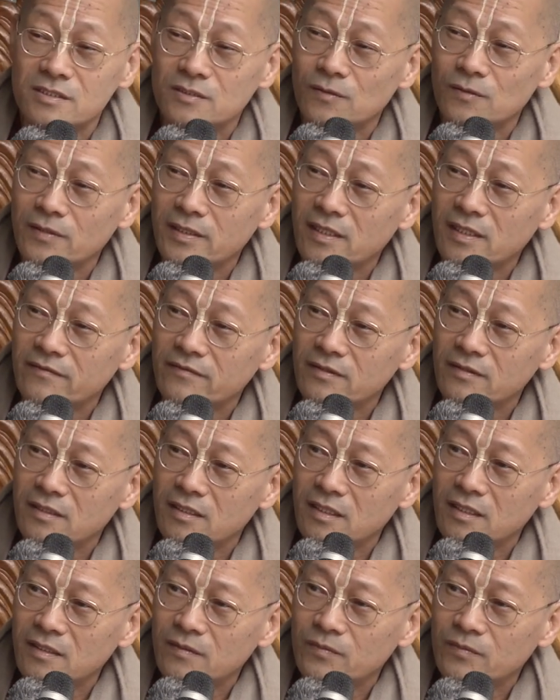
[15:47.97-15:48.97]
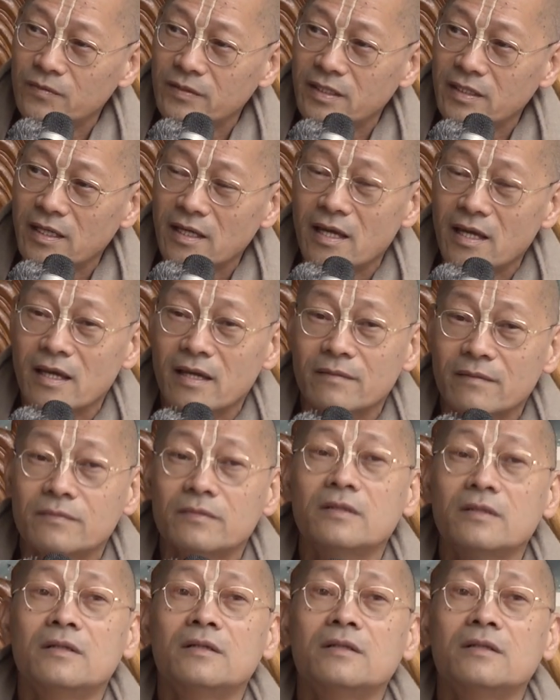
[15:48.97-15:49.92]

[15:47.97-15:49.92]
So whatever love we have,